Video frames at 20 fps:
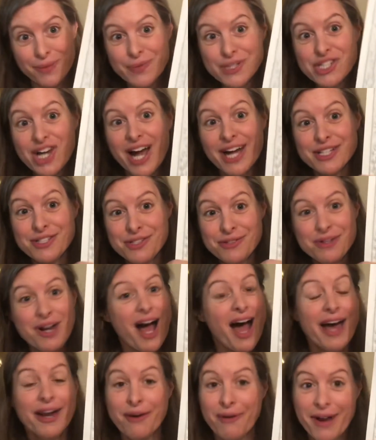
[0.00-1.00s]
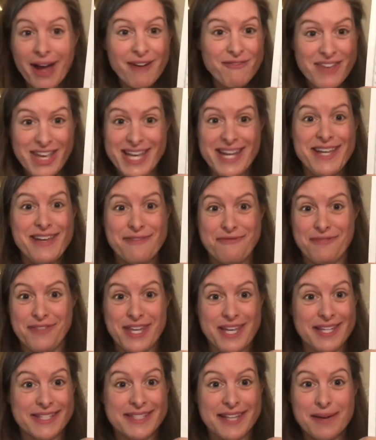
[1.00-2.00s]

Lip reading: which I don't have any of these.